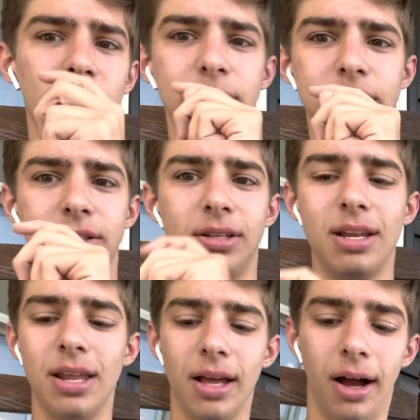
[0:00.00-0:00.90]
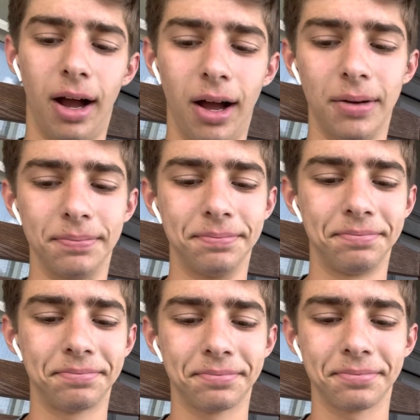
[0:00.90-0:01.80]
just um,
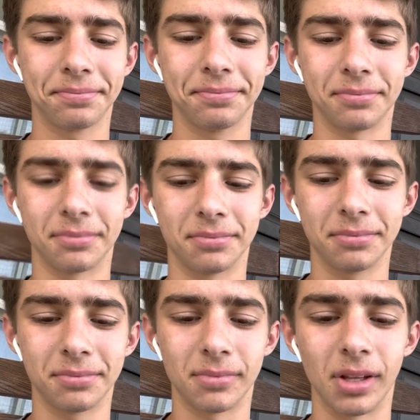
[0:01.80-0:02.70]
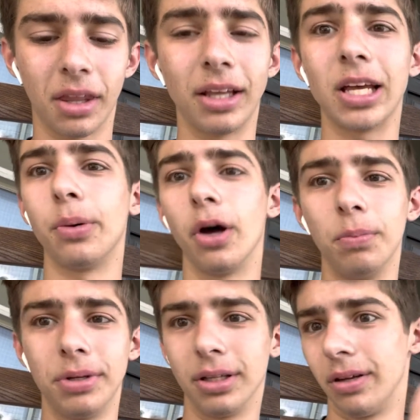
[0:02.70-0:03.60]
things I would
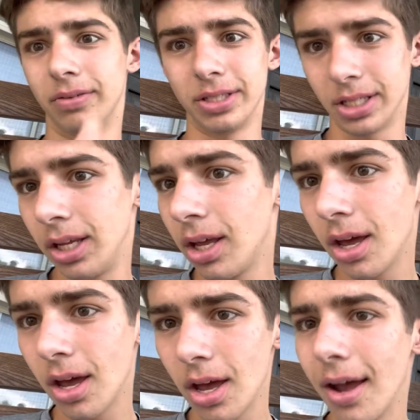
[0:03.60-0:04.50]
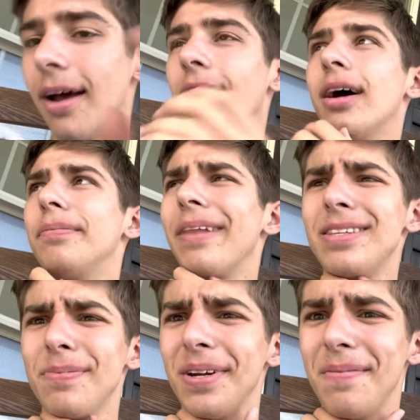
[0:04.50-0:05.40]
hope to love to see um, that's
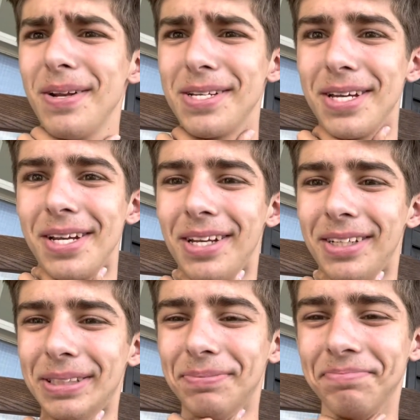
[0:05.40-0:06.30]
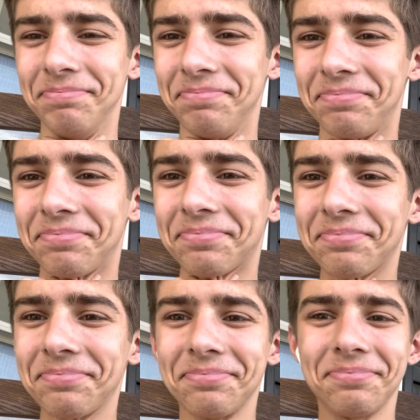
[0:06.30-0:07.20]
pretty much it. Um,
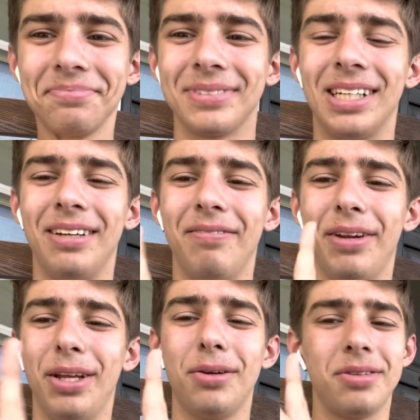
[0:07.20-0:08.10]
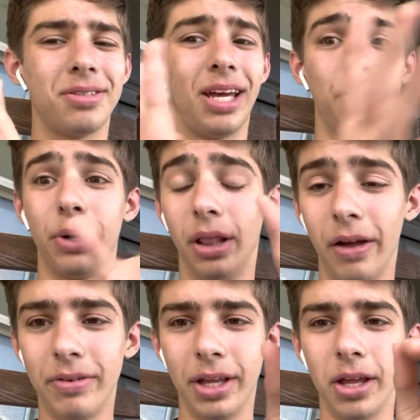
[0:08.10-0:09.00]
videos I would
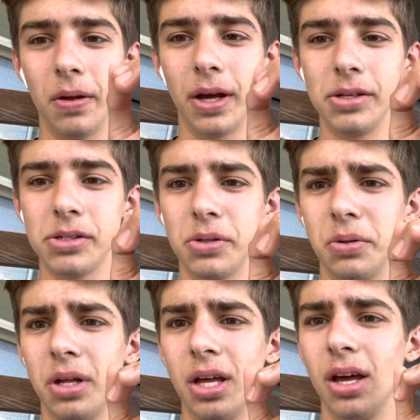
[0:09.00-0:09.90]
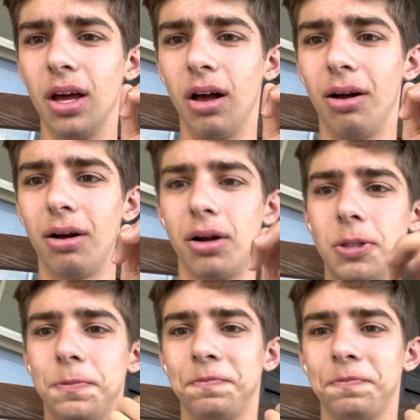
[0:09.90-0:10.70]
love to get you guys soon are